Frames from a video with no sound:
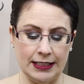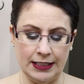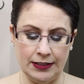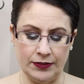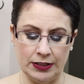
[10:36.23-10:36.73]
It
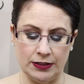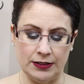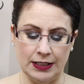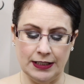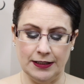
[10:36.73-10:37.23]
even,
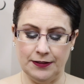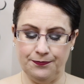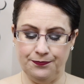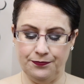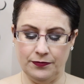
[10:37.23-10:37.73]

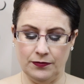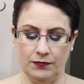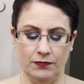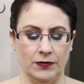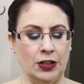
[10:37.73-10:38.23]

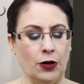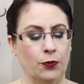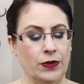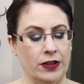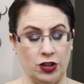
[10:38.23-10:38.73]
you
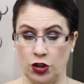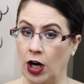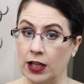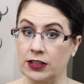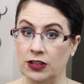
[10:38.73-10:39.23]
know, the
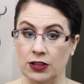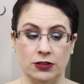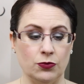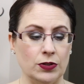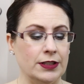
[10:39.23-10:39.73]
chocolate
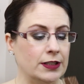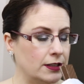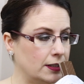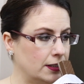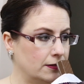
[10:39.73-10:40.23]
looks really
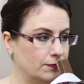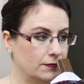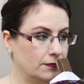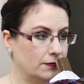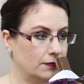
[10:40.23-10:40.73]
good.
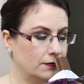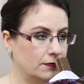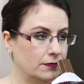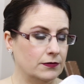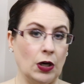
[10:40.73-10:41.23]

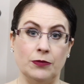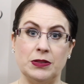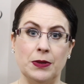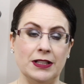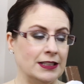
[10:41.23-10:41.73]
I'm
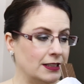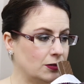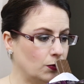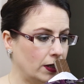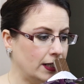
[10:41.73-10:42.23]
smelling
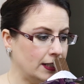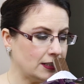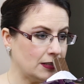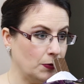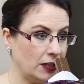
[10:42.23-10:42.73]
this one and it
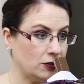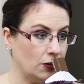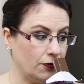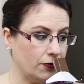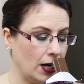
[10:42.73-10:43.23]
smells
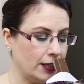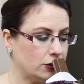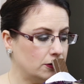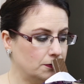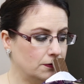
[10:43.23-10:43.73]
so
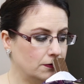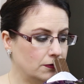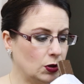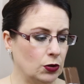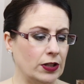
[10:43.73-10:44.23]
fresh.
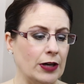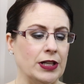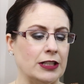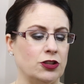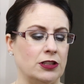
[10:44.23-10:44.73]
Oh, that
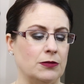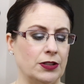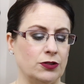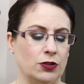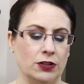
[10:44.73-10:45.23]
one actually
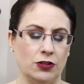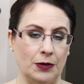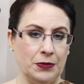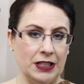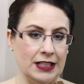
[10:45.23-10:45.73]
smells good. So
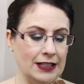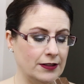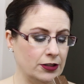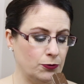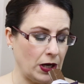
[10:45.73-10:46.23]
I'm going to give
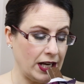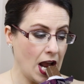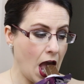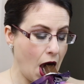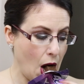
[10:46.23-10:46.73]
it a bite.